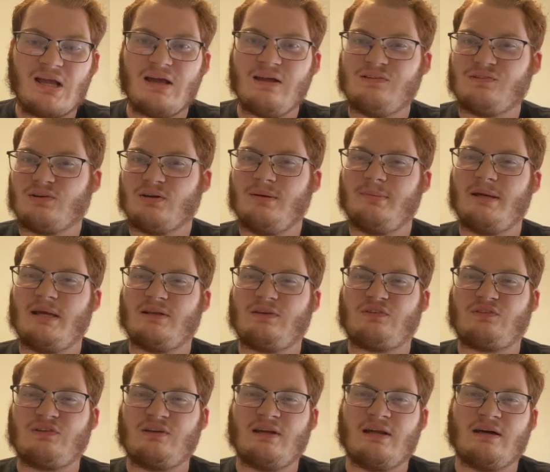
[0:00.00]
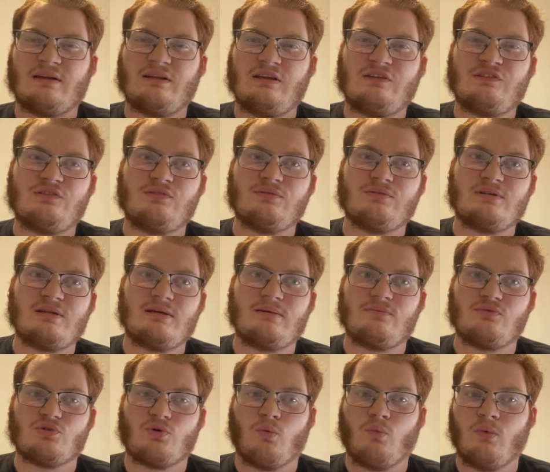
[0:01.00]
it's going to be interesting how these two
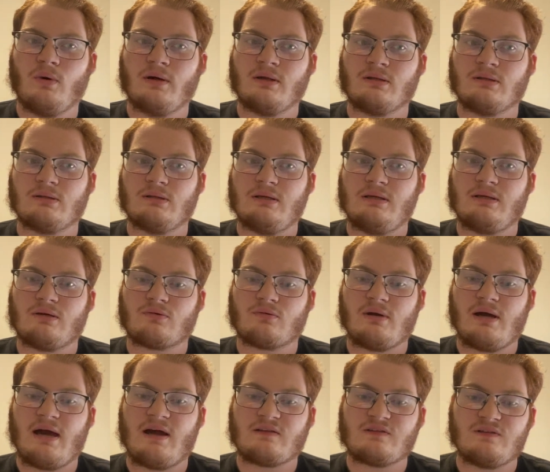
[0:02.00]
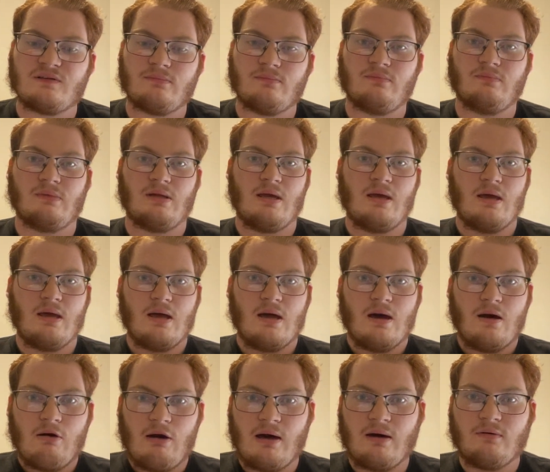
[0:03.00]
teams will interact.
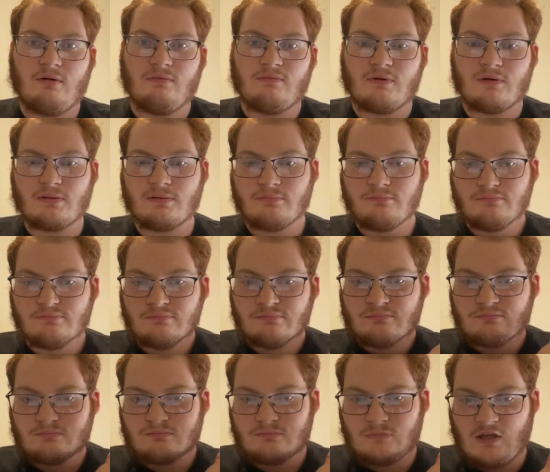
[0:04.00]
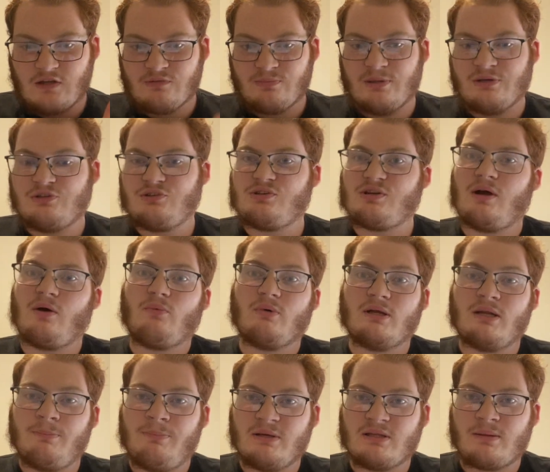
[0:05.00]
However, as much as I
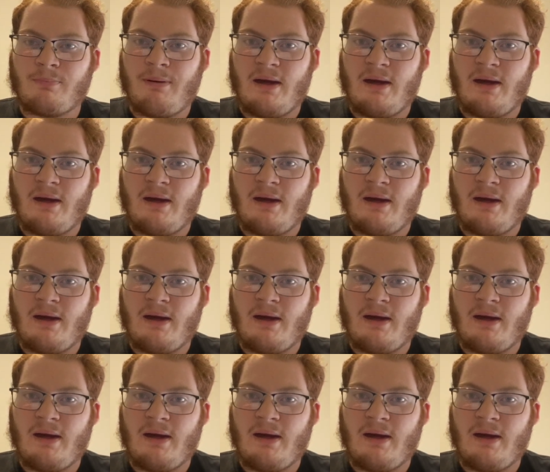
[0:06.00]
want to pick the